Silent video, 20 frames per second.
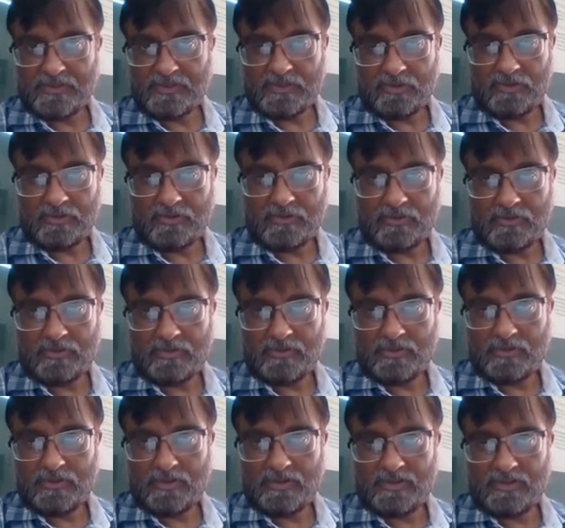so
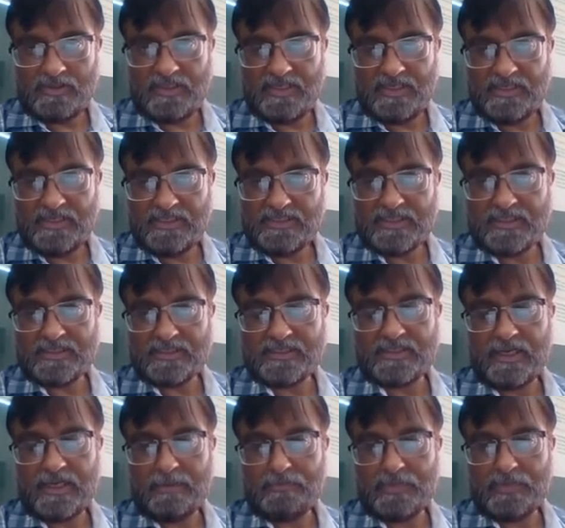these
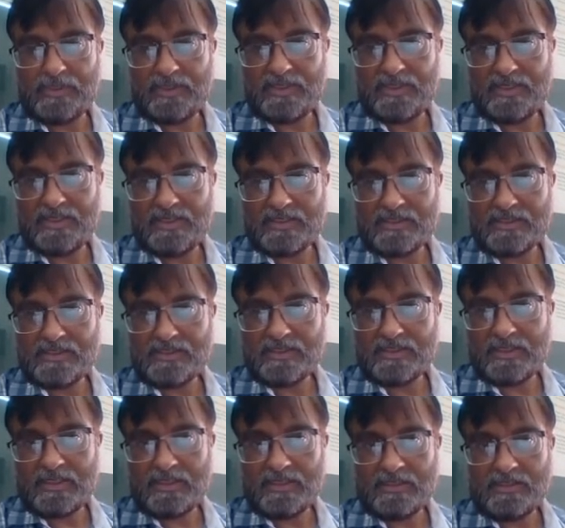receptors
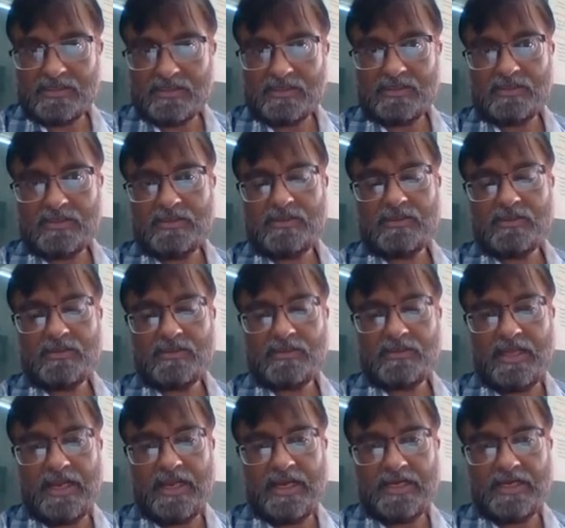
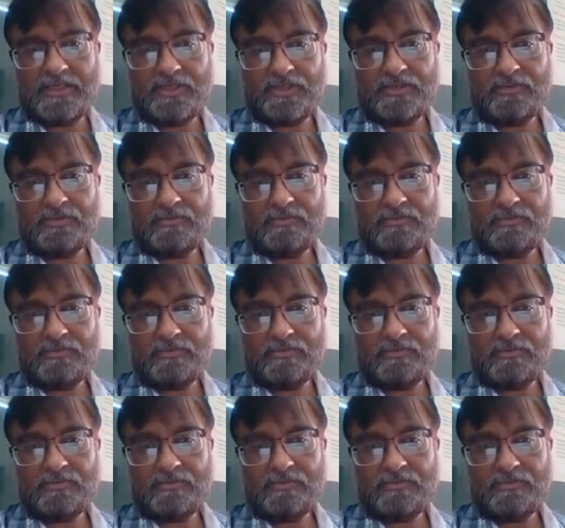that